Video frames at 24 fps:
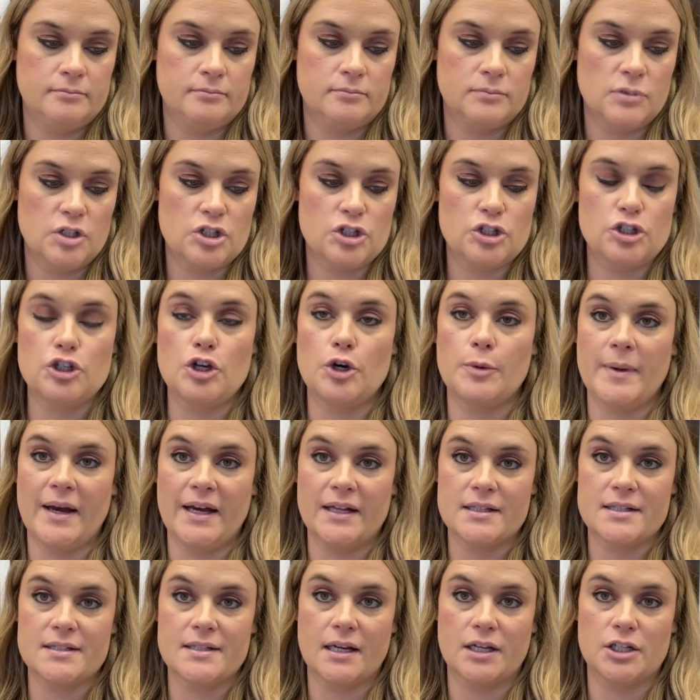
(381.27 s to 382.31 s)

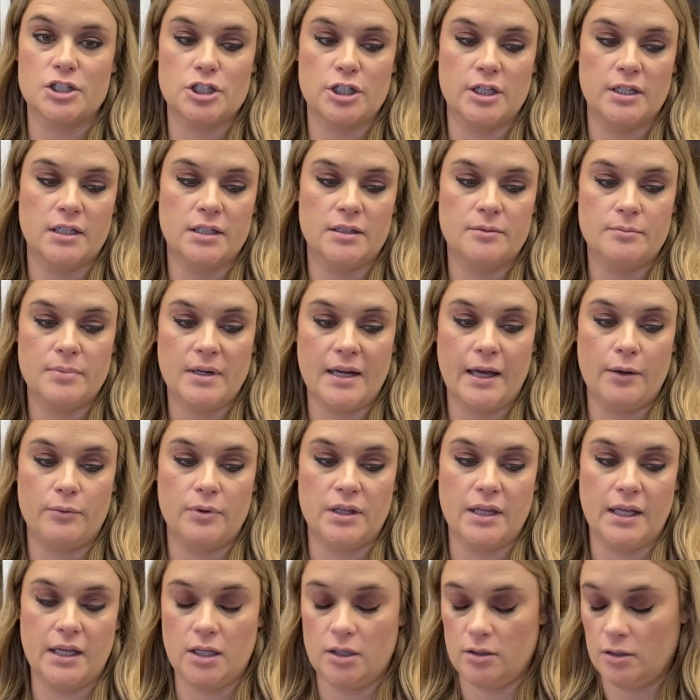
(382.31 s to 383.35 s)
snowman section, but I will
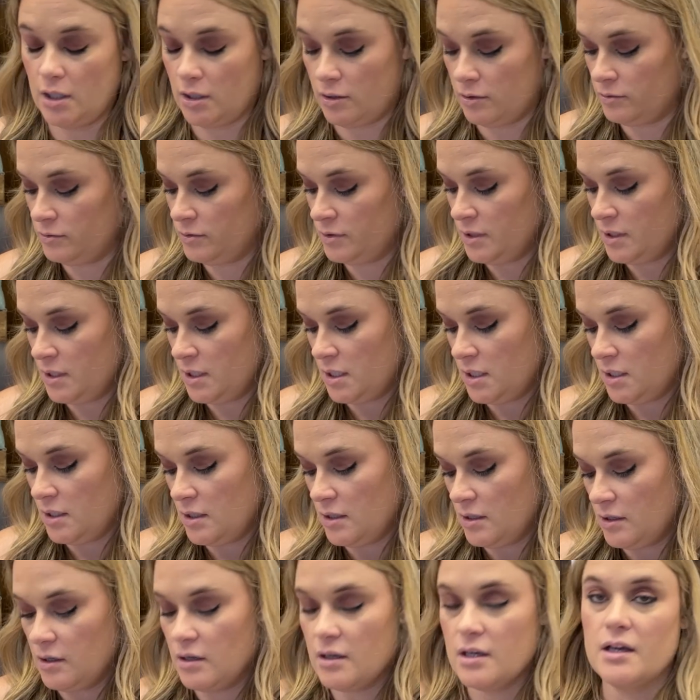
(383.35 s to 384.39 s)
let you know
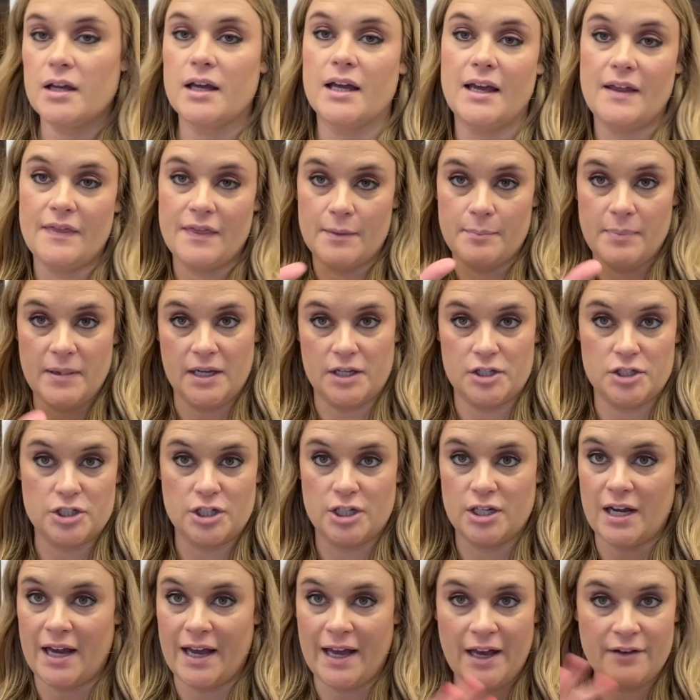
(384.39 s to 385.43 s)
in the
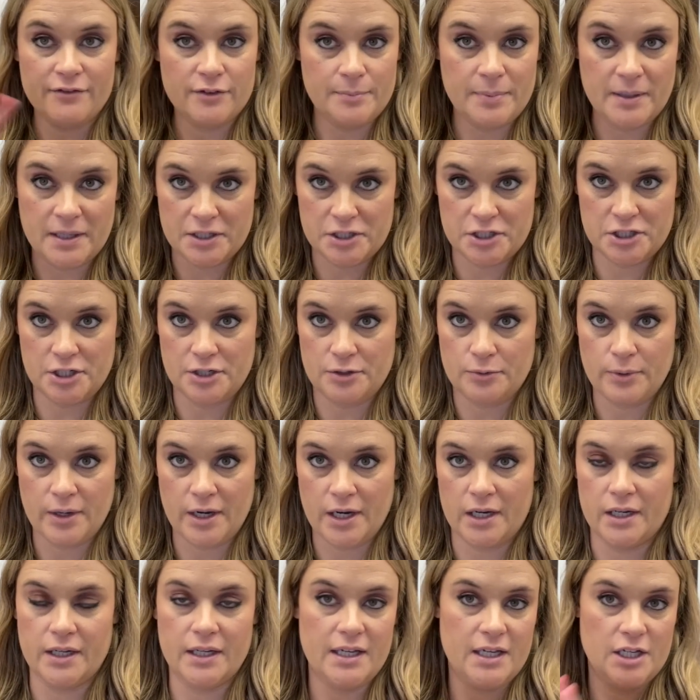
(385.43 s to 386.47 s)
picture. I have a picture
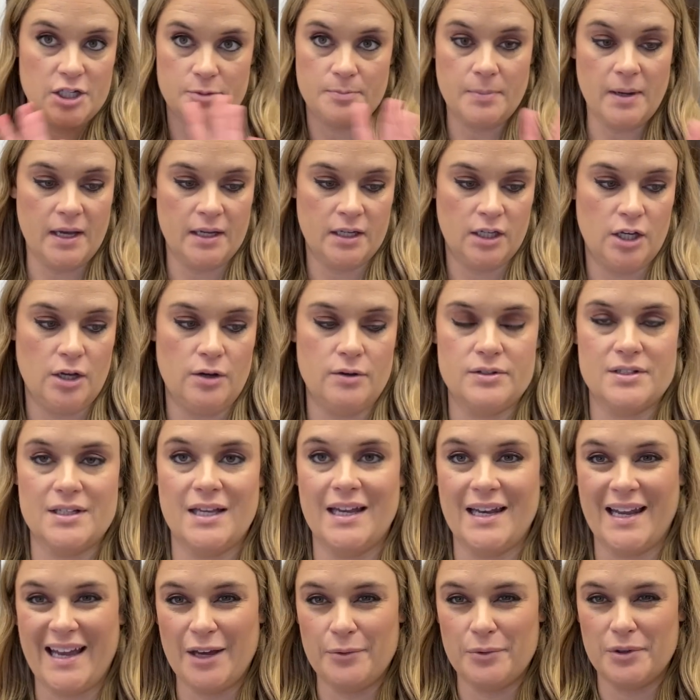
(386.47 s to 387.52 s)
where each button goes,
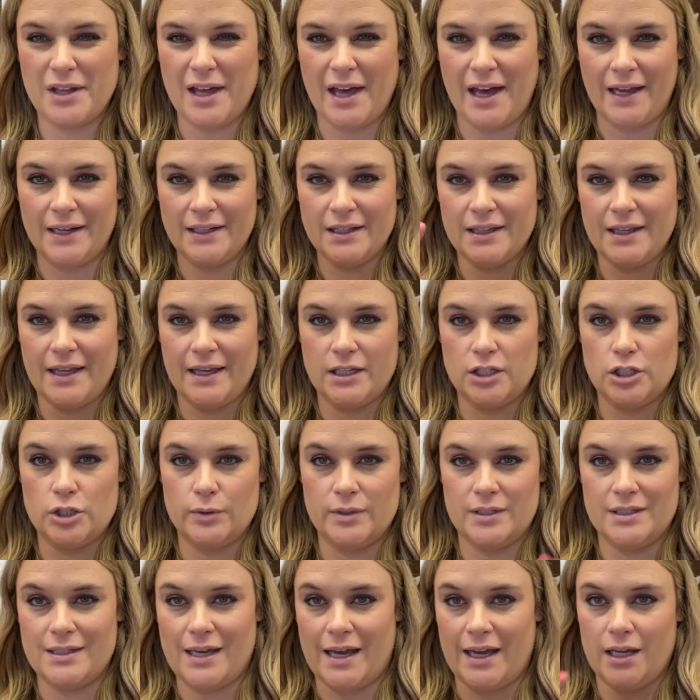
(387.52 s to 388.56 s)
and I will kind of like do a
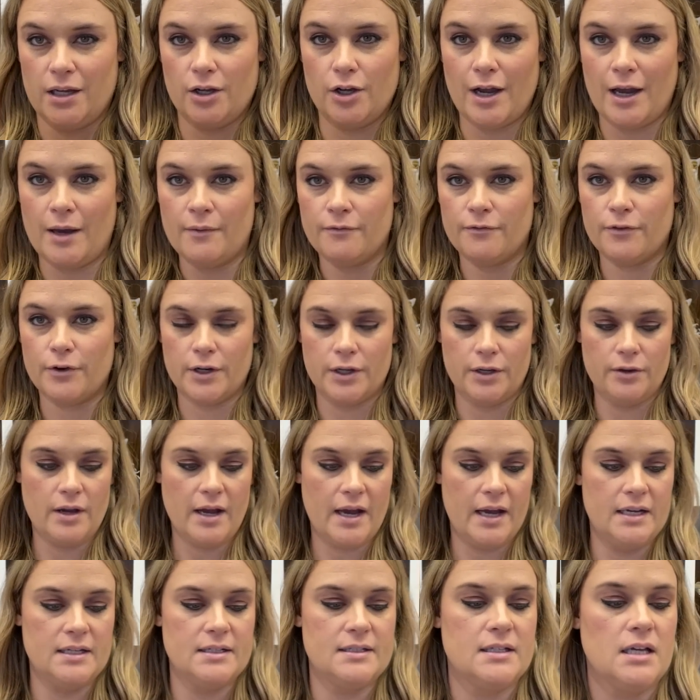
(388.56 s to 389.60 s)
diagram for you
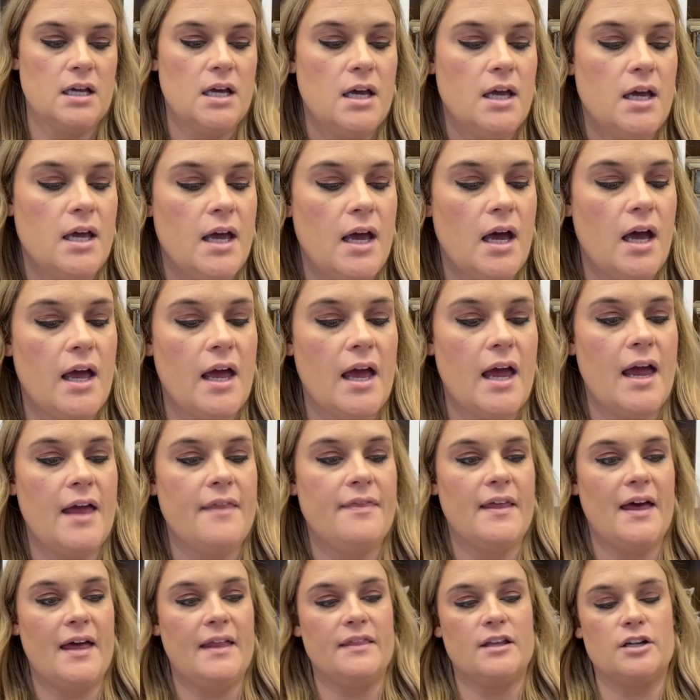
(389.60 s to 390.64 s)
guys. And
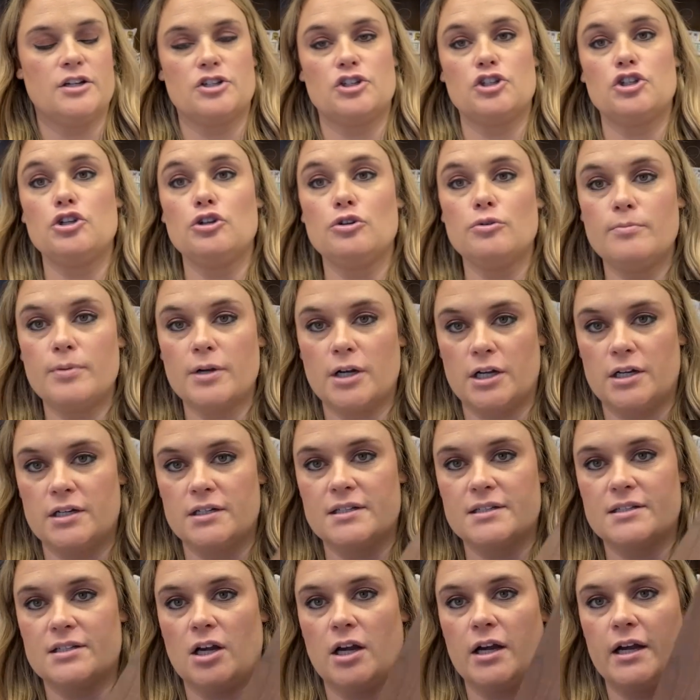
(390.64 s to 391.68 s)
then there's 2 birds,